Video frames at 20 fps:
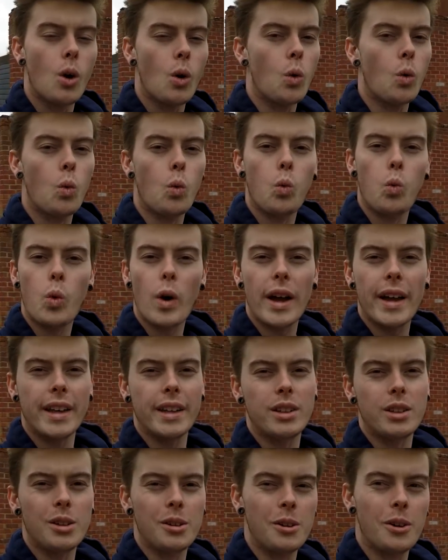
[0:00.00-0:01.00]
way
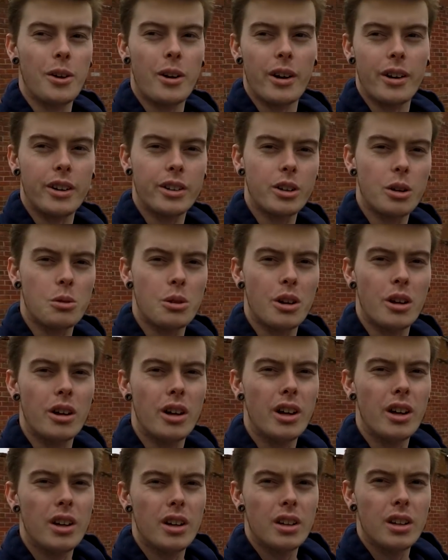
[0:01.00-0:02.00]
too long, and I don't want
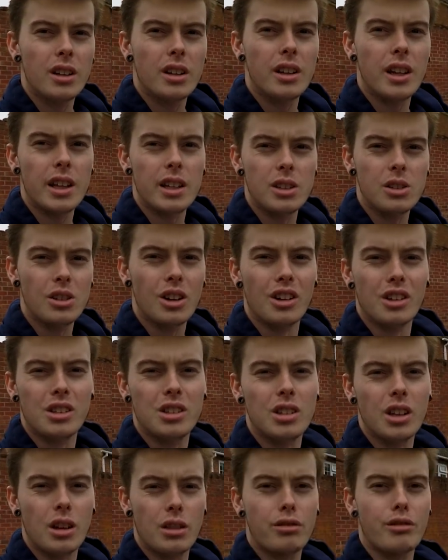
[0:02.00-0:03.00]
to let you guys
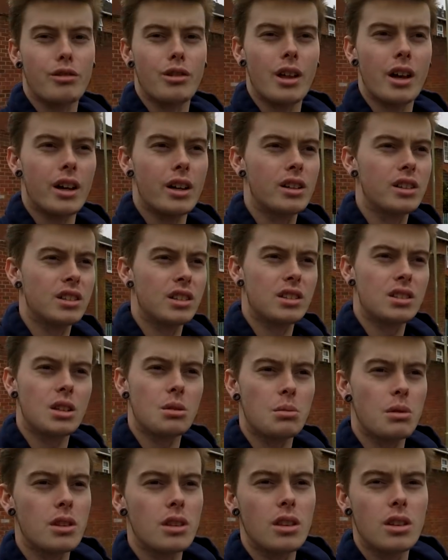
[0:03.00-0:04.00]
sit through that because it's
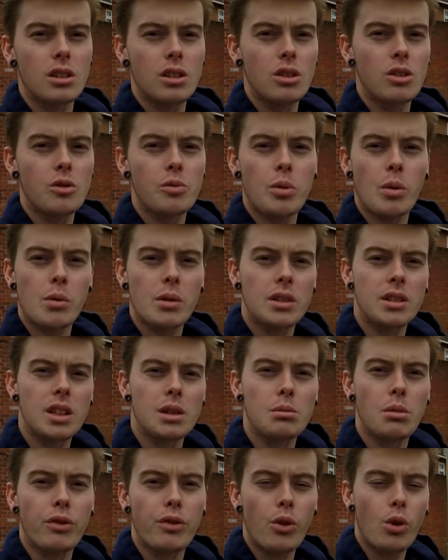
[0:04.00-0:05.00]
something that you've probably
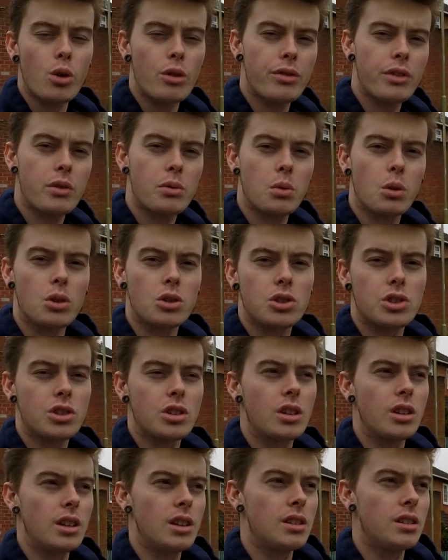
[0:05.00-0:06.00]
seen before if you've
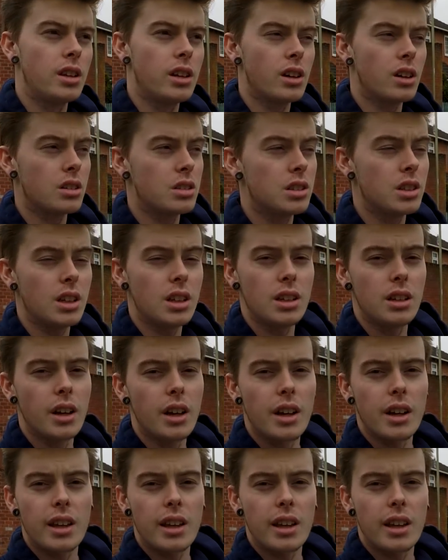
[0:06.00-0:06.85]
watched the TRC